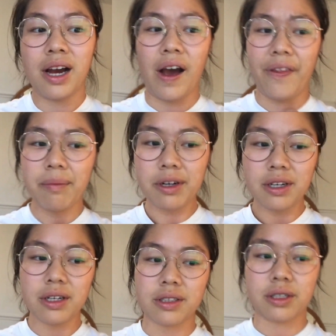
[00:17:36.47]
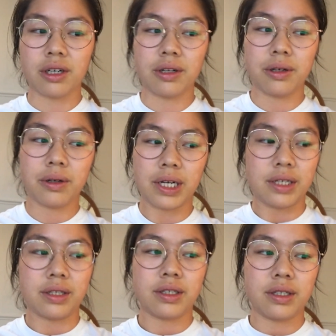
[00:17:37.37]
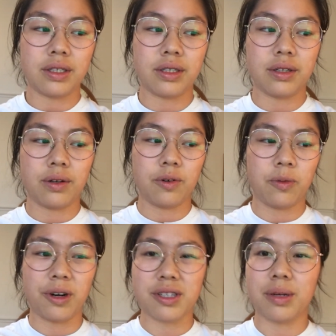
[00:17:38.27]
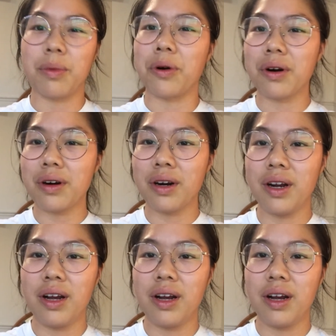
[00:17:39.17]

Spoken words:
I think I'm gonna go and work some more.